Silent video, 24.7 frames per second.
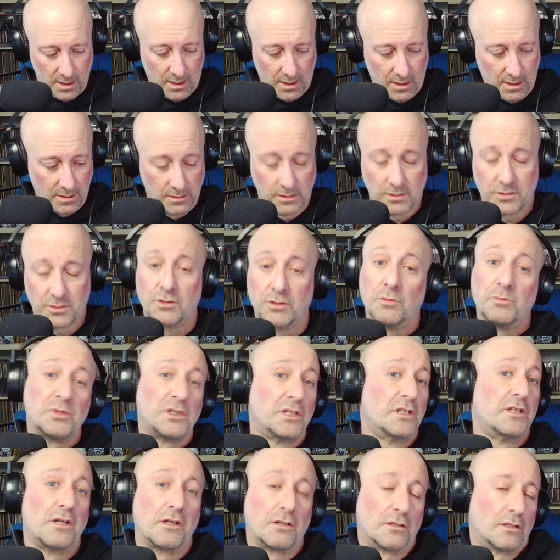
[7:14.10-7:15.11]
there's no
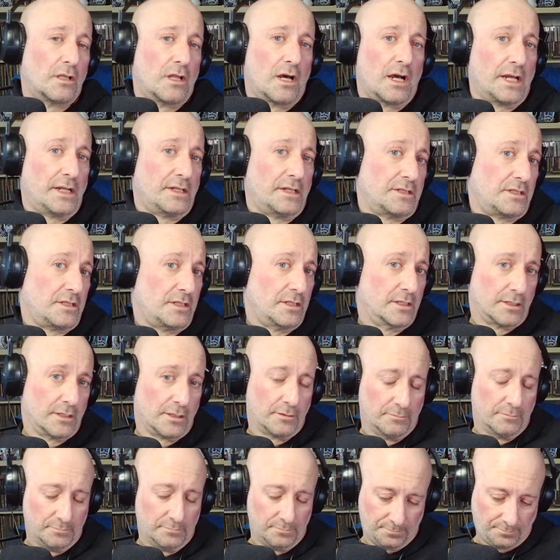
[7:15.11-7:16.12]
political lines here.
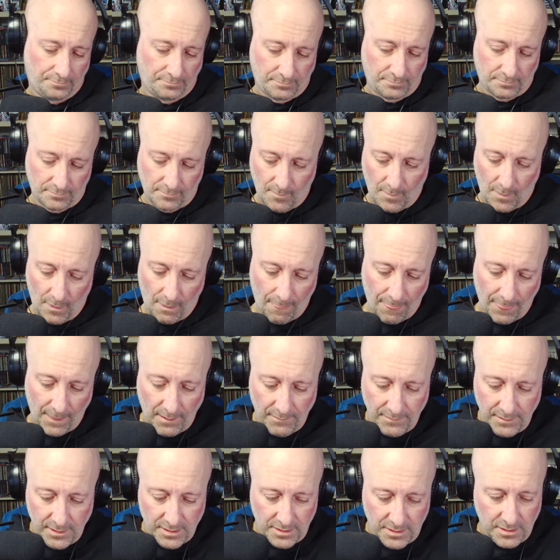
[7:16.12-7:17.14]

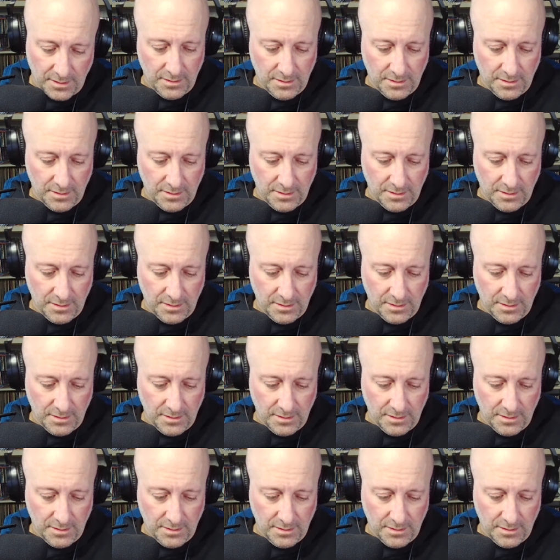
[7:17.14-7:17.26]
This